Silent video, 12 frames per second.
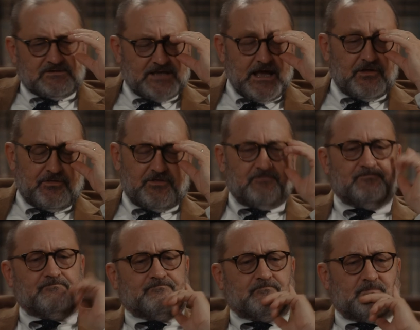death.
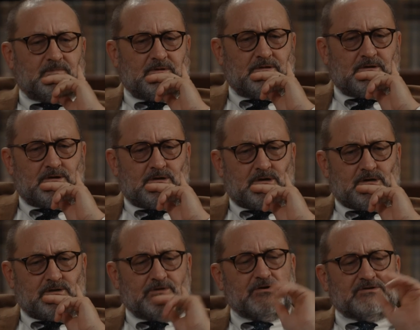
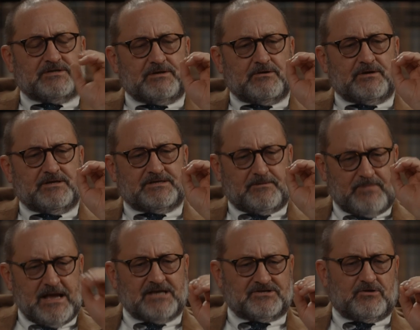There is a
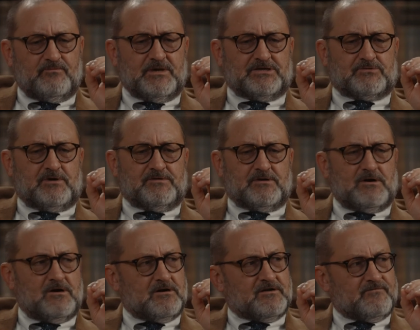Paschal mystery at the
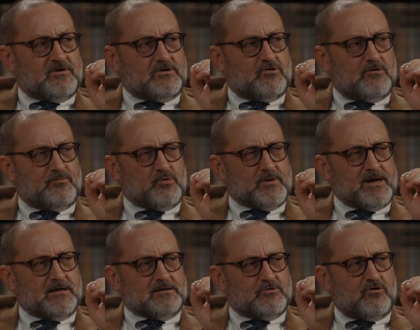heart of our
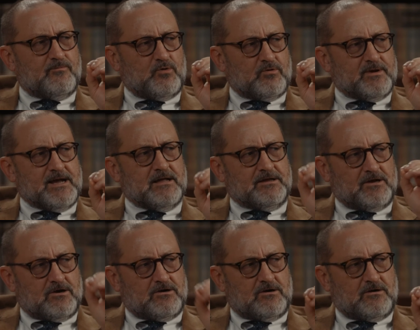
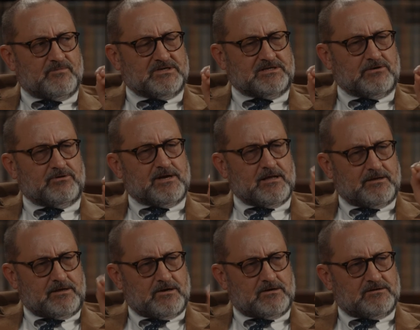corporeality, our
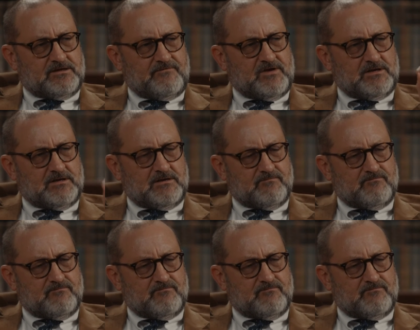materiality, our living in an